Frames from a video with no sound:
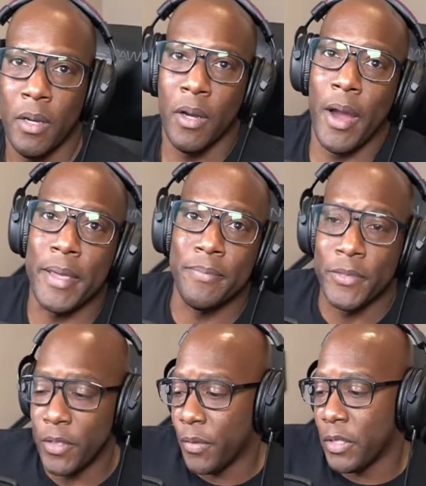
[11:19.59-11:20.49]
All right,
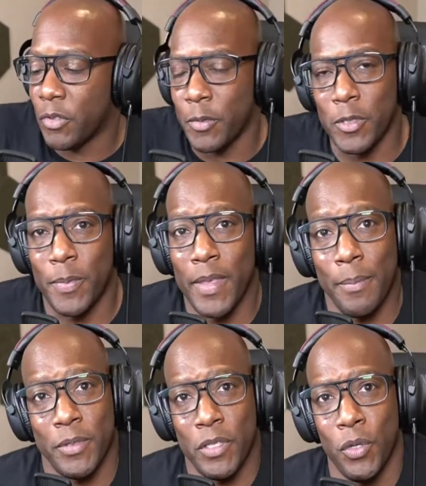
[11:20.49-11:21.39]
so this was supposed to be the
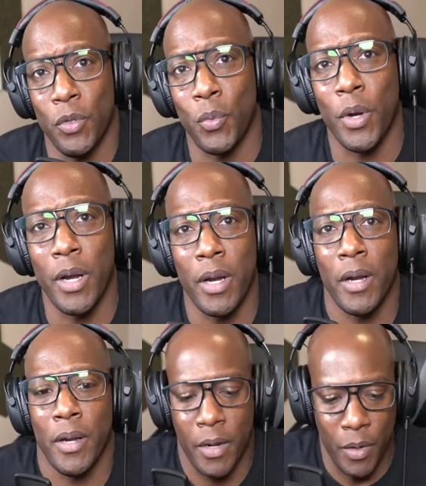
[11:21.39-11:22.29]
episode where
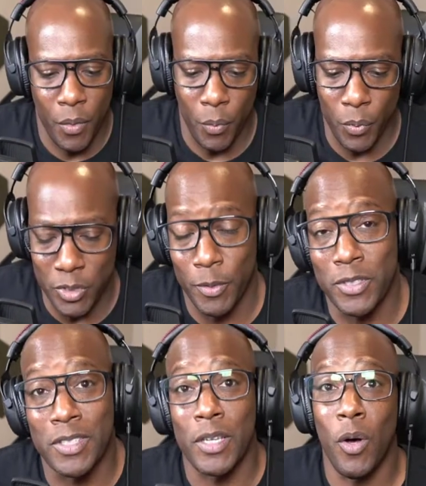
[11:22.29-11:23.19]
we were supposed
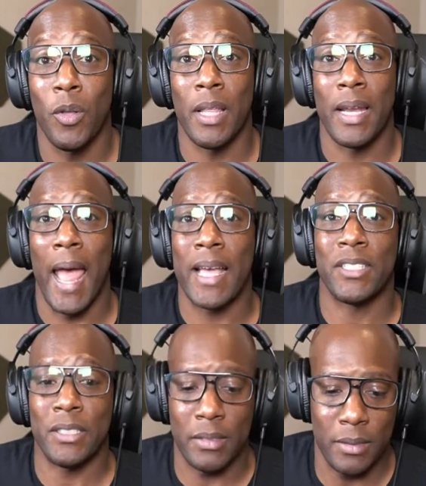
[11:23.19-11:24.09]
to see a whole lot of
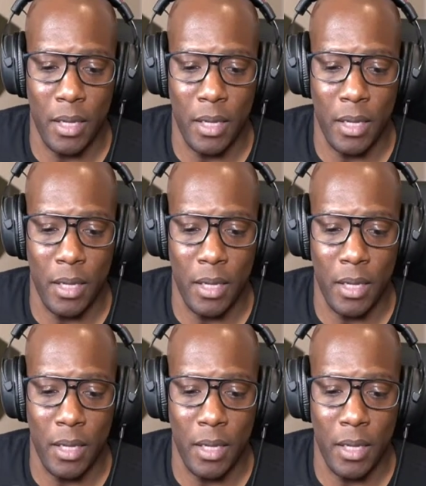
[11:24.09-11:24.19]
action.